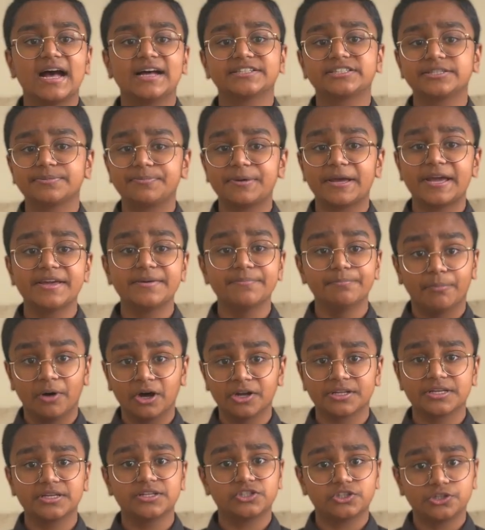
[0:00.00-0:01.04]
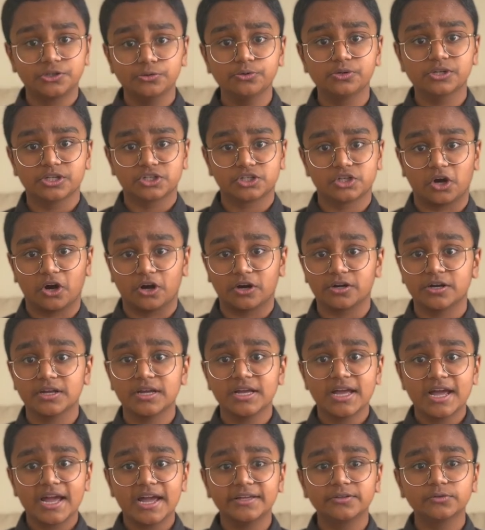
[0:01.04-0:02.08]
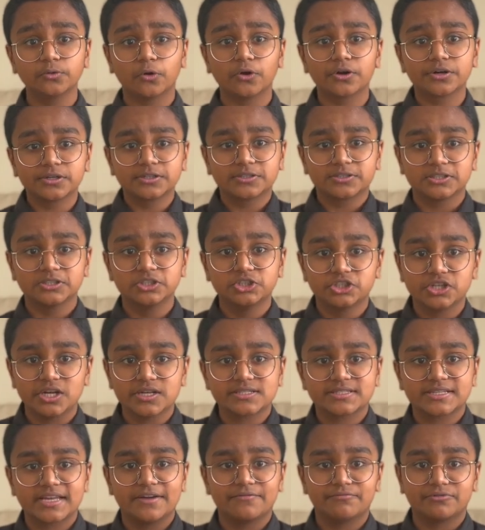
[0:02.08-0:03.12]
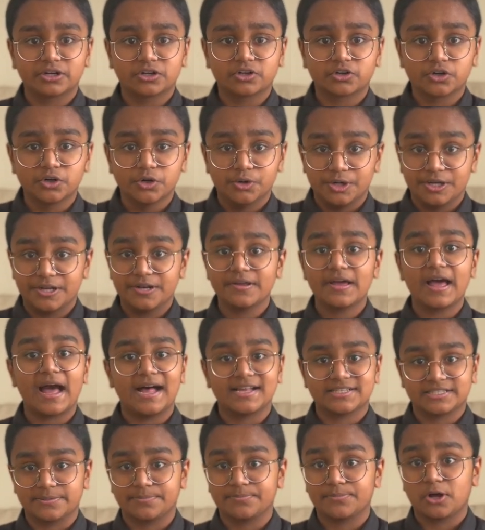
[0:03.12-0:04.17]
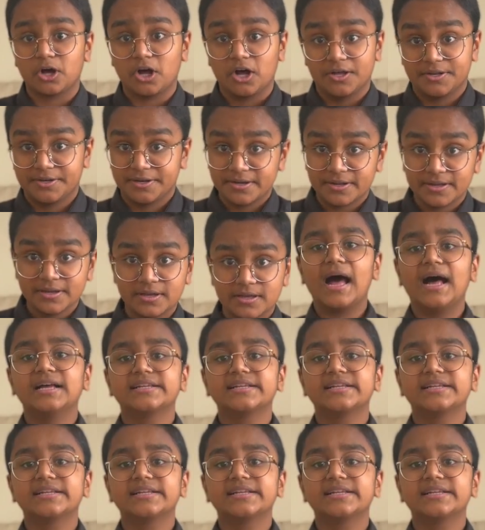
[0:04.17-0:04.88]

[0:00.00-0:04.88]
had to pay money to Qatar in order to just get recruited as a pawn.